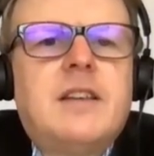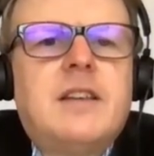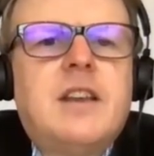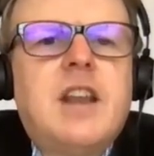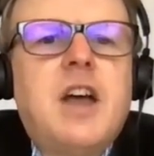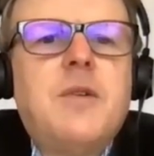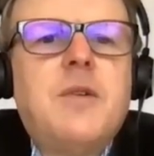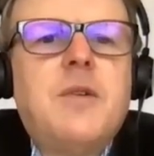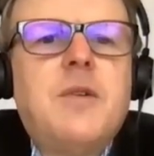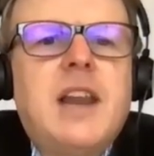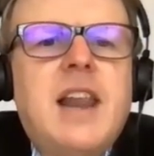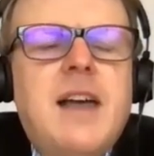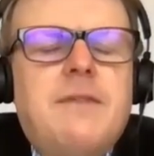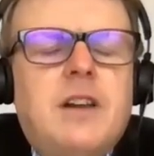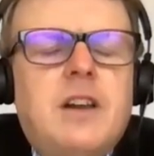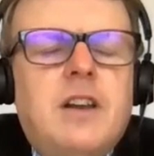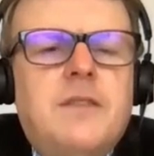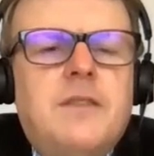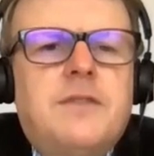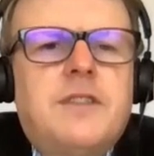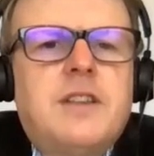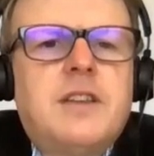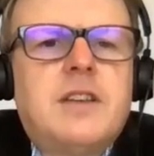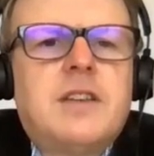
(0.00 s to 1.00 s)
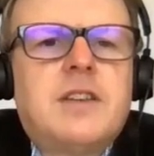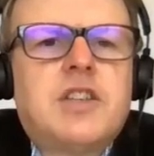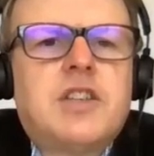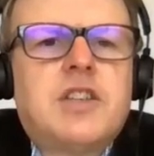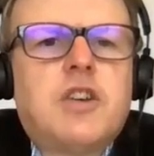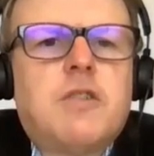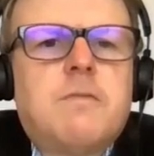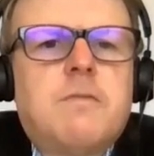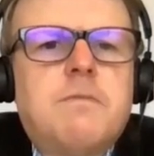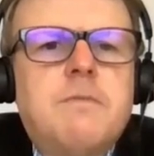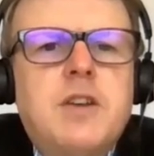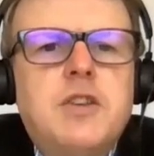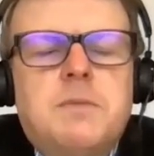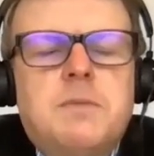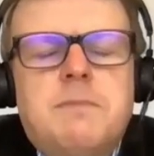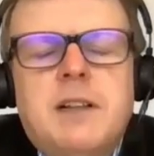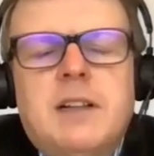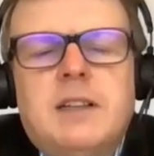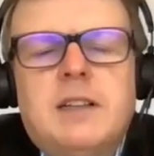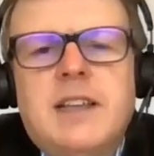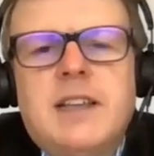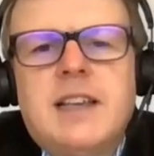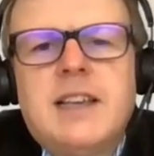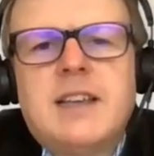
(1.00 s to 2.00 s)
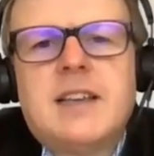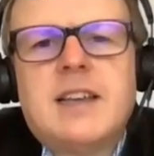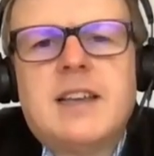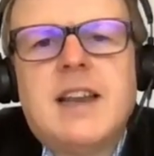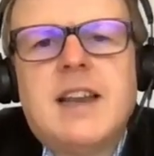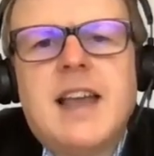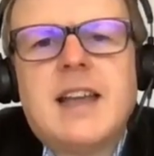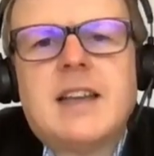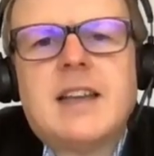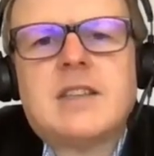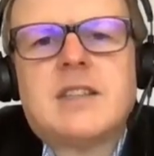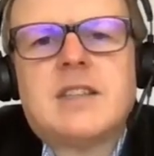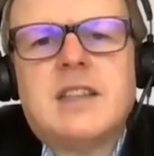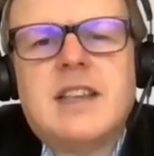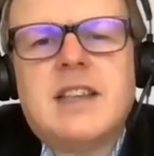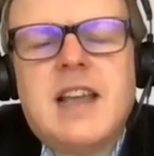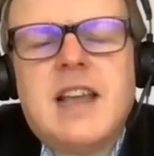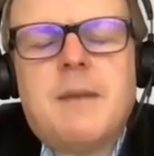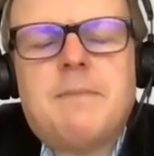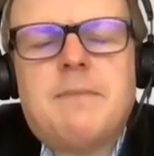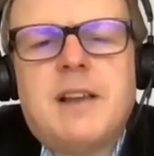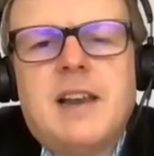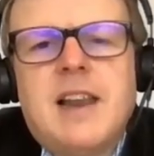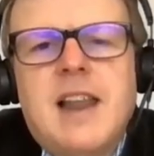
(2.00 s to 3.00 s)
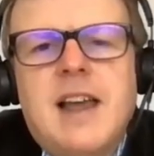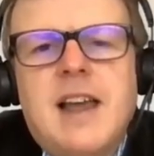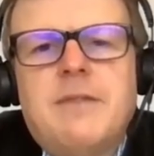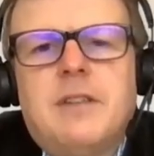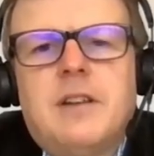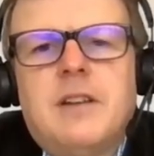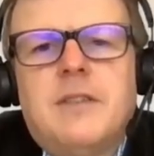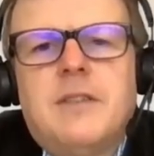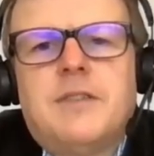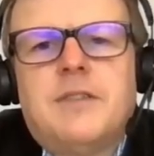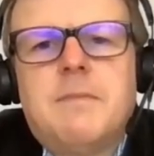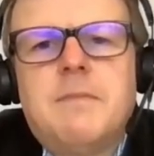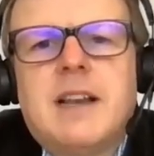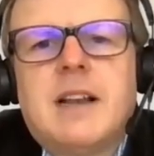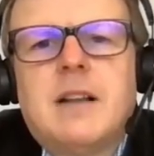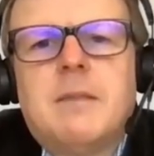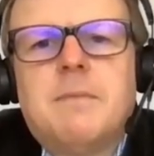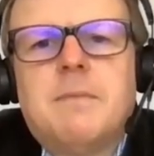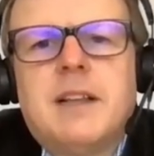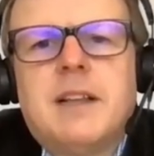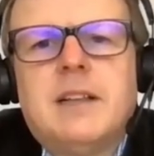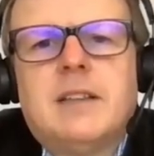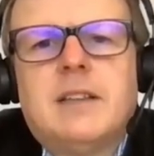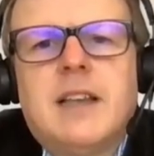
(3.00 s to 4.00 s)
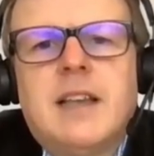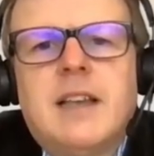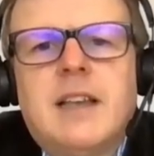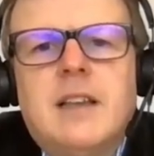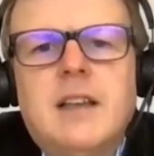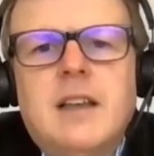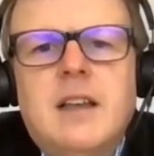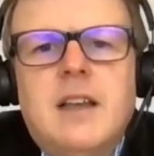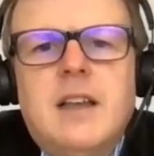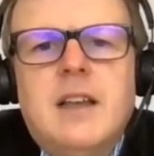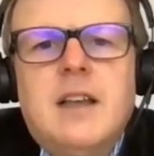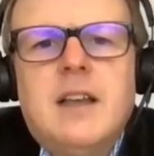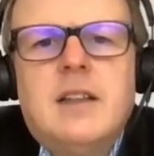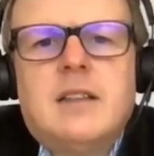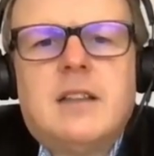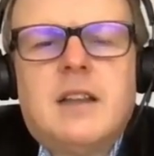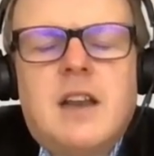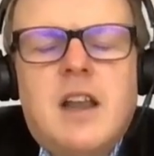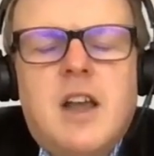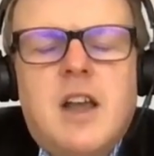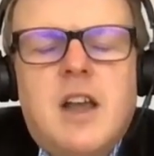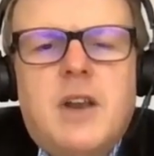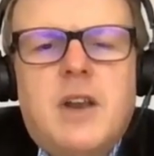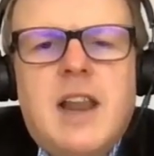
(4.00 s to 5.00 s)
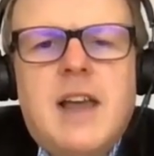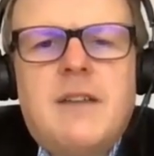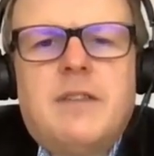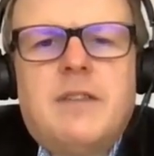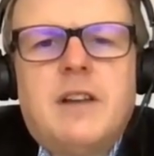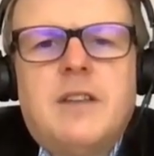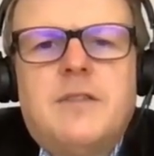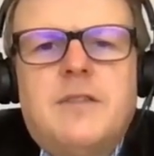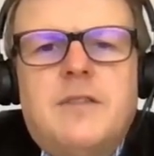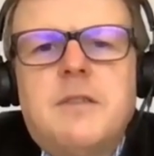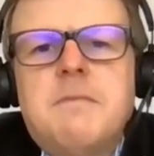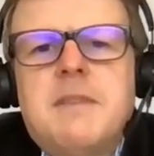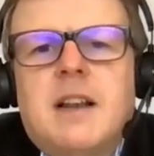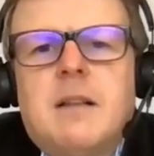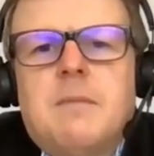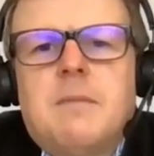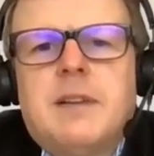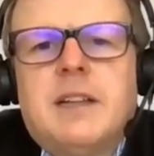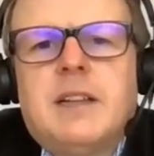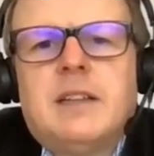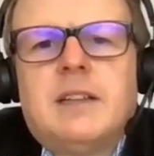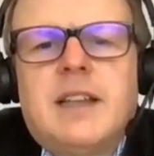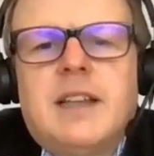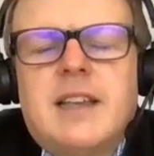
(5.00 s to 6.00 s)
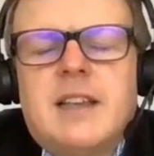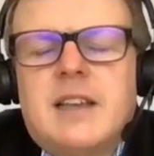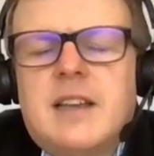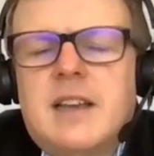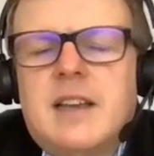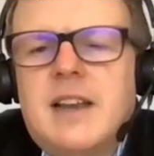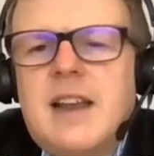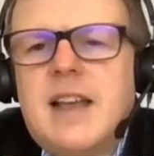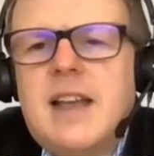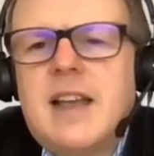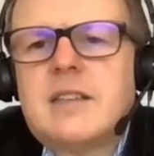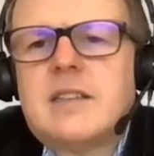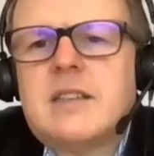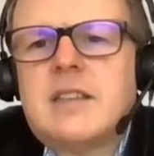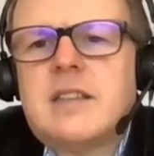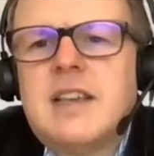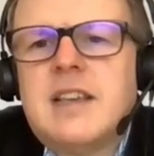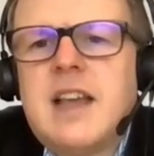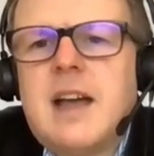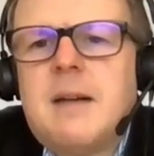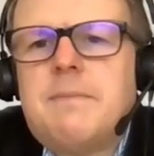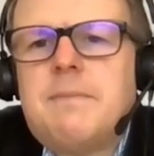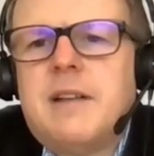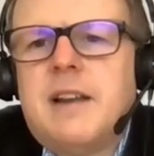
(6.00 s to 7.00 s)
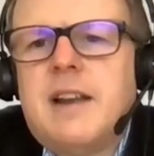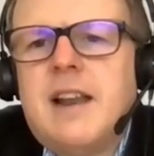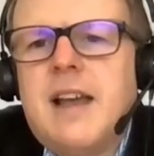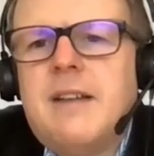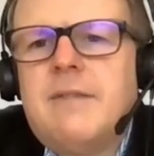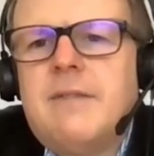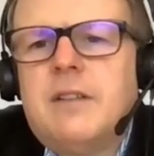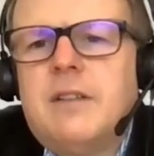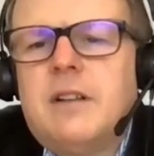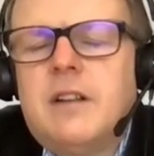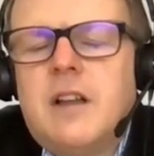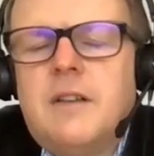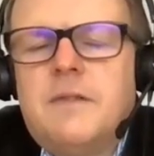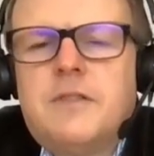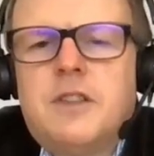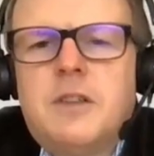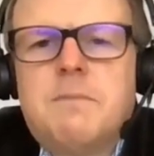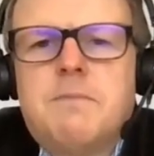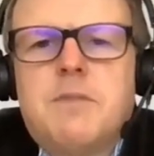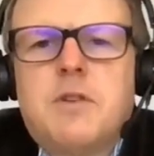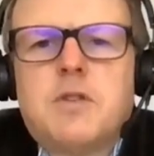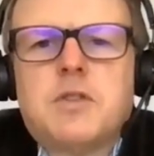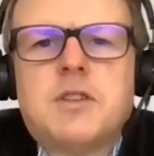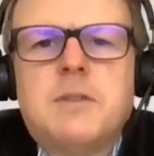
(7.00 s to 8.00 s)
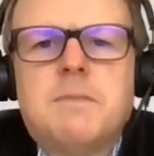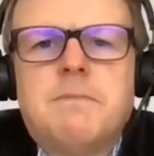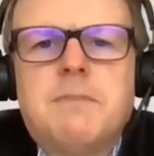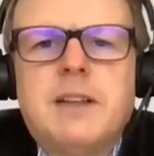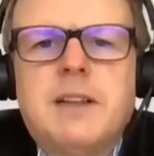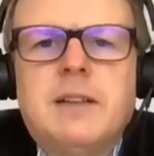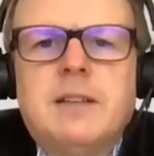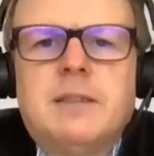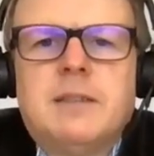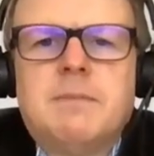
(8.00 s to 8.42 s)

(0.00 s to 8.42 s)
lower level of the topmost building connects to the upper level of the middle building. The lower level of the middle building connects to the upper level of the bottom